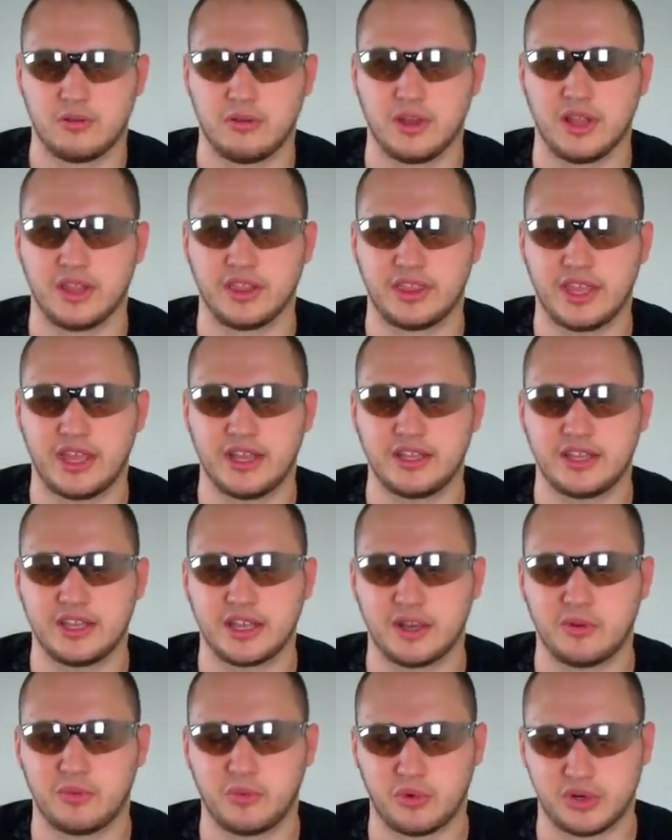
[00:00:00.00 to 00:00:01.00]
Well, that
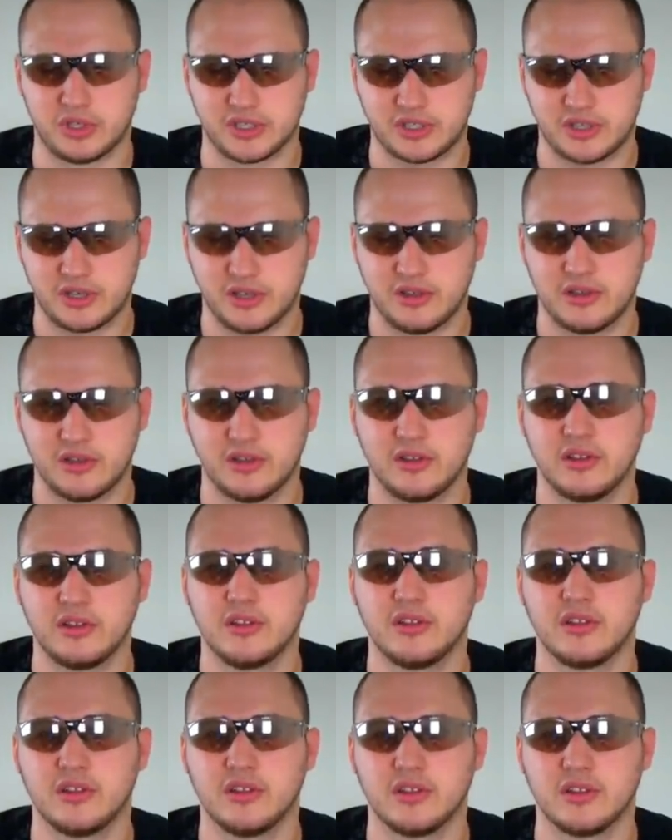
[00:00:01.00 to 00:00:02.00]
didn't work.
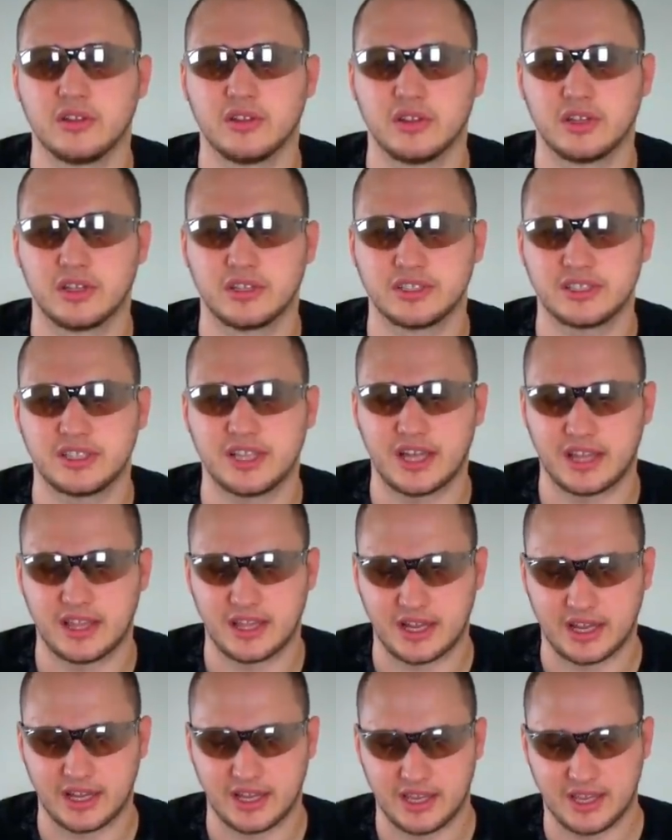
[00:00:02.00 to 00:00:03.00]
Let's try
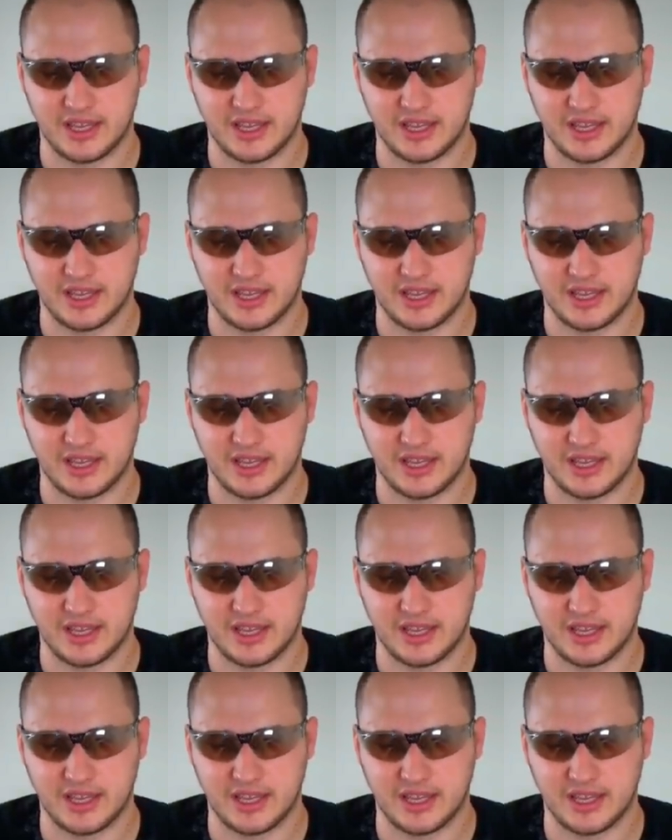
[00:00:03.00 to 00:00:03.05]
that